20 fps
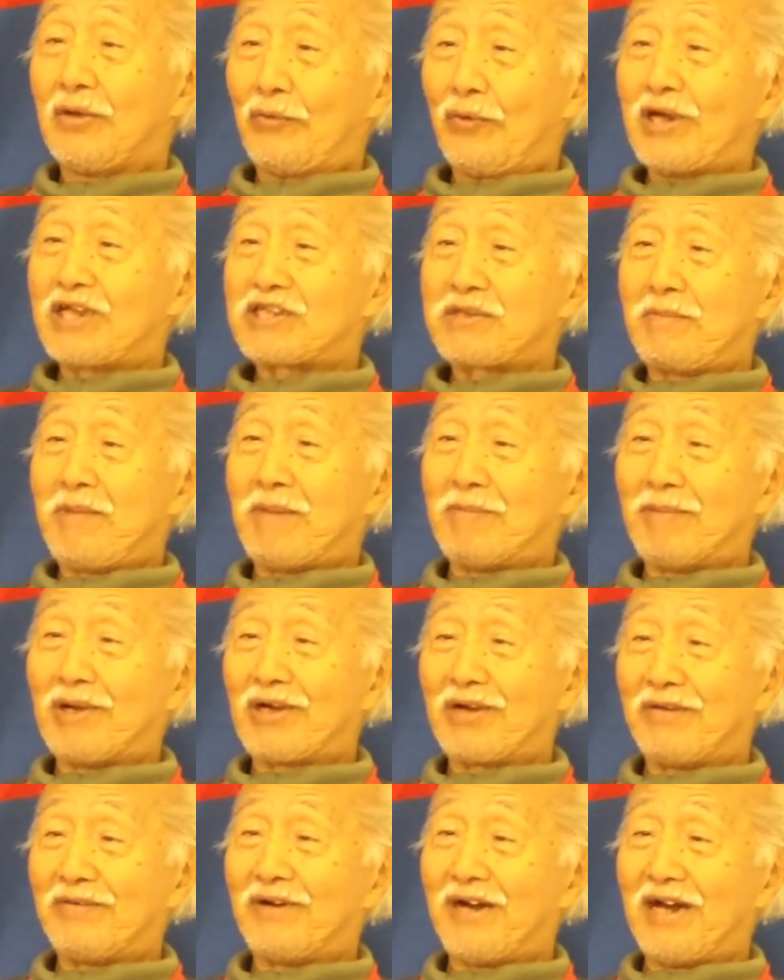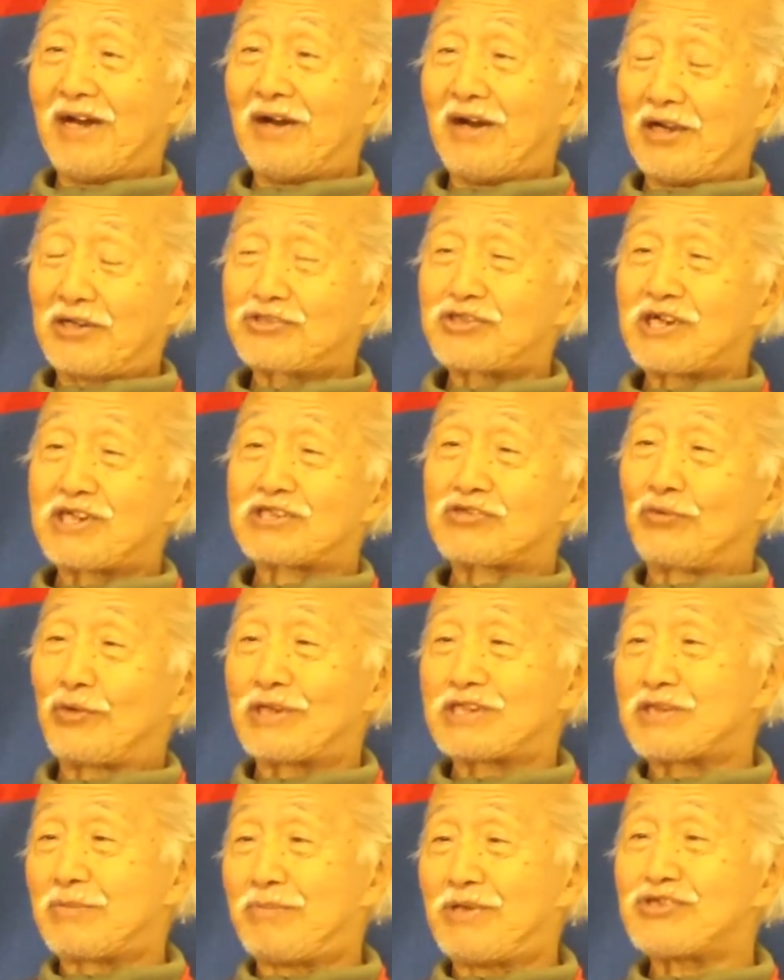was a member of our church, who
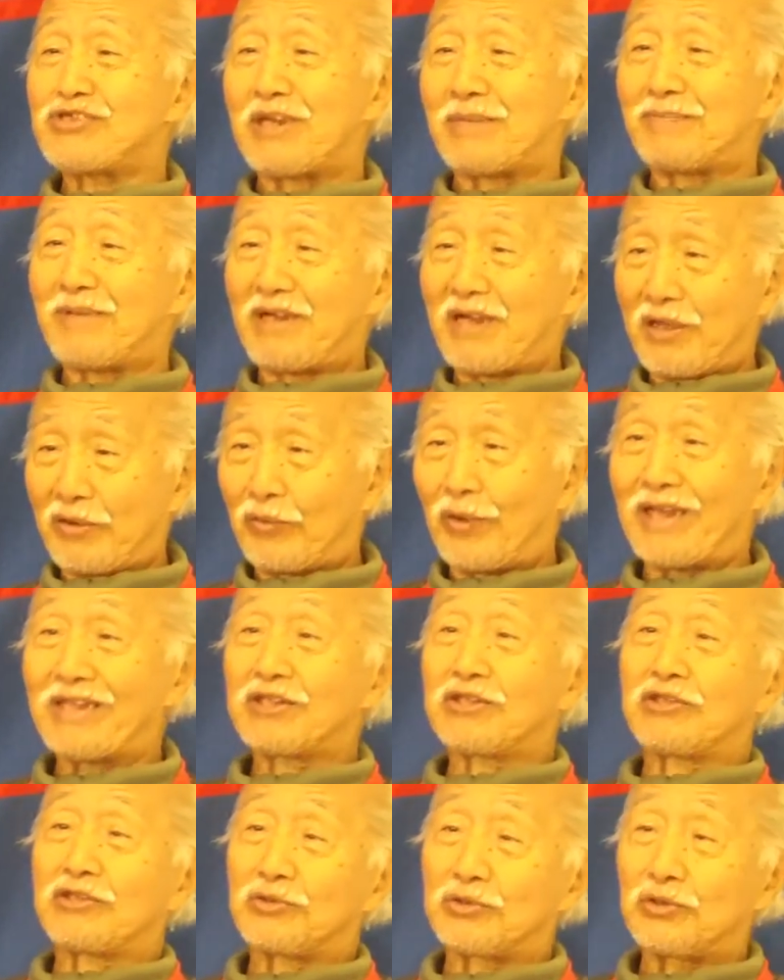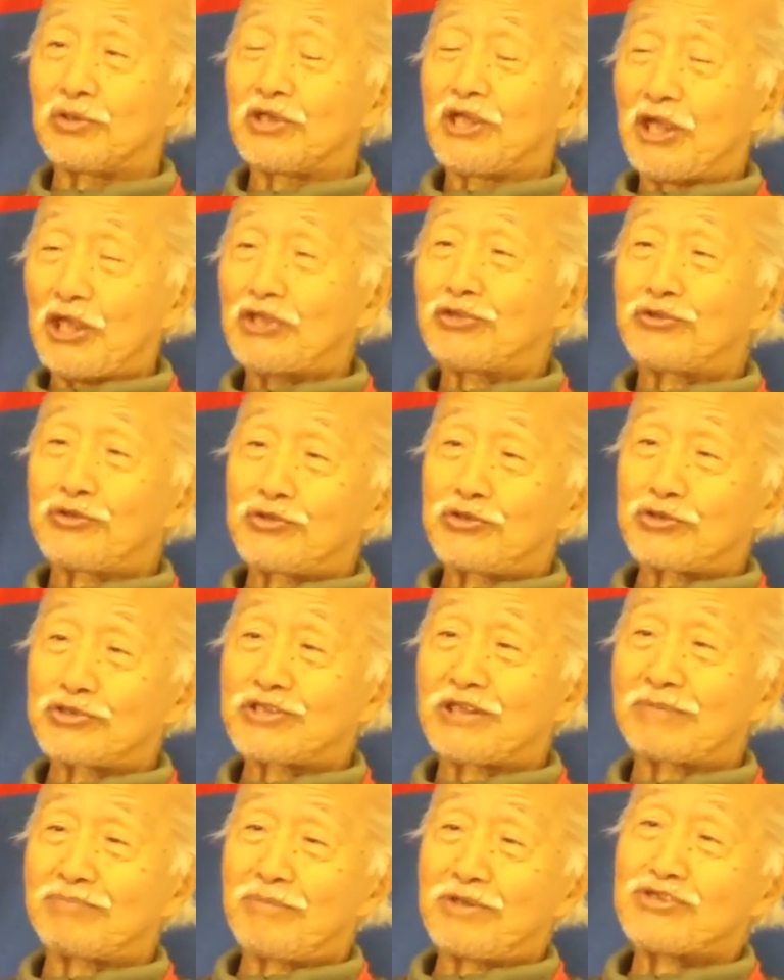was a bishop, and I went to
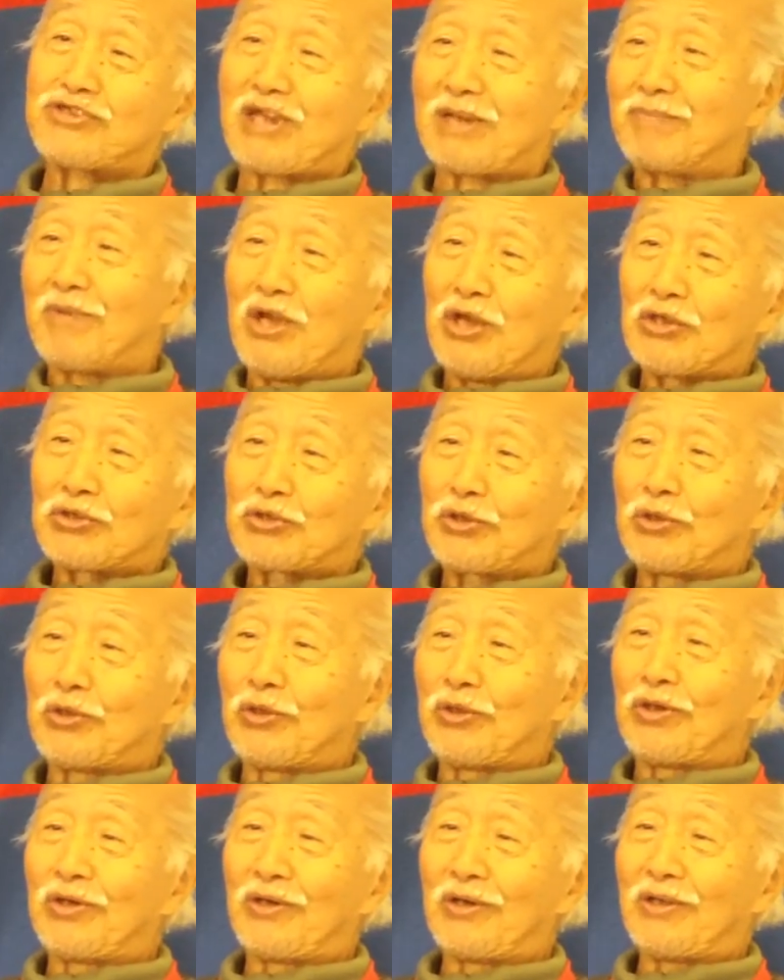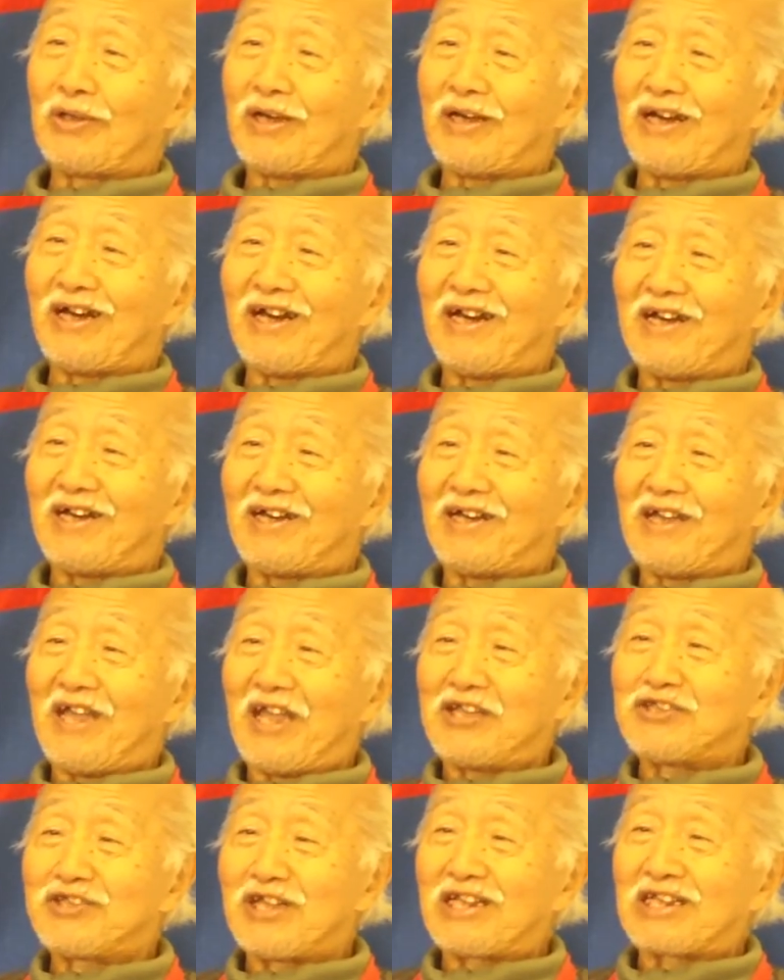introduce that bishop to uh,
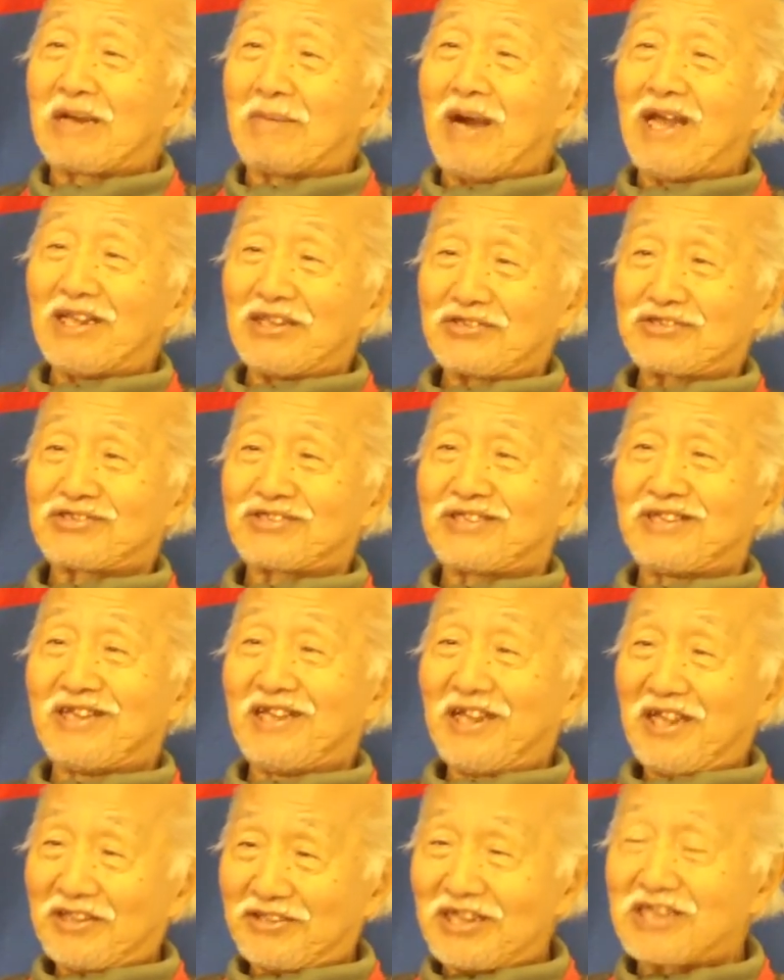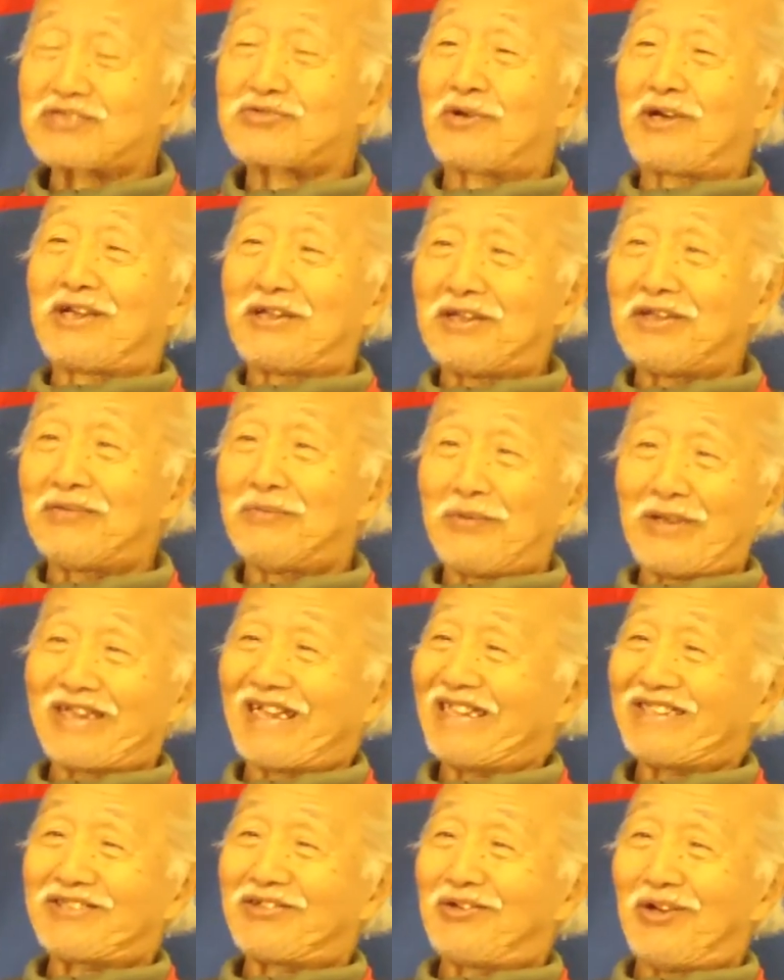Angel Cabalas. And that's where he, we
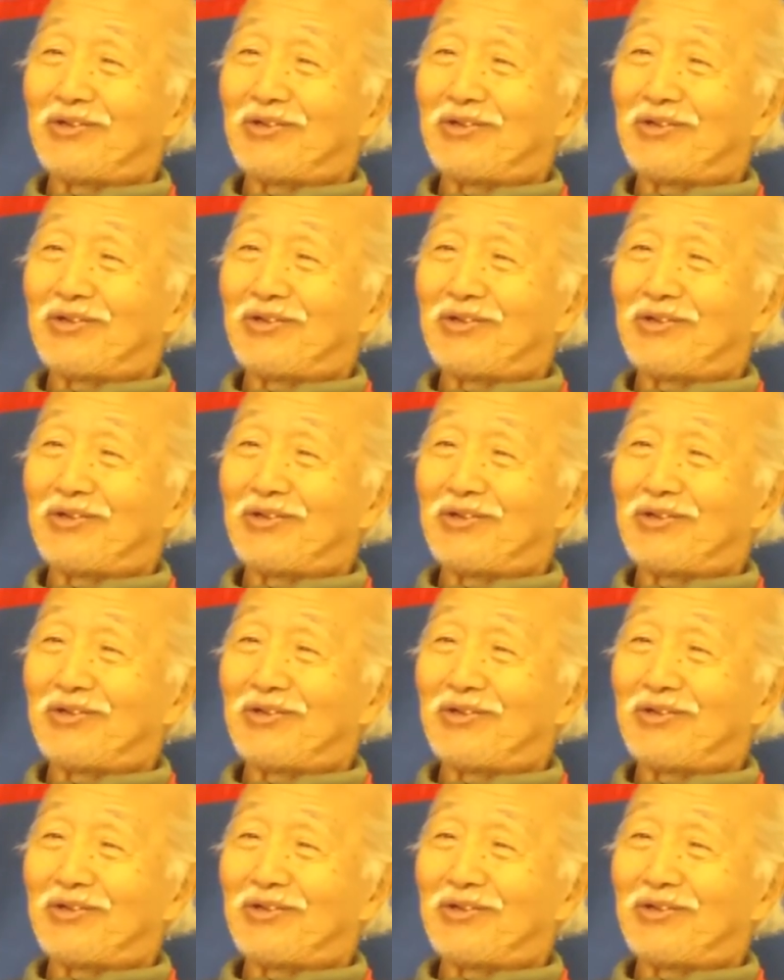get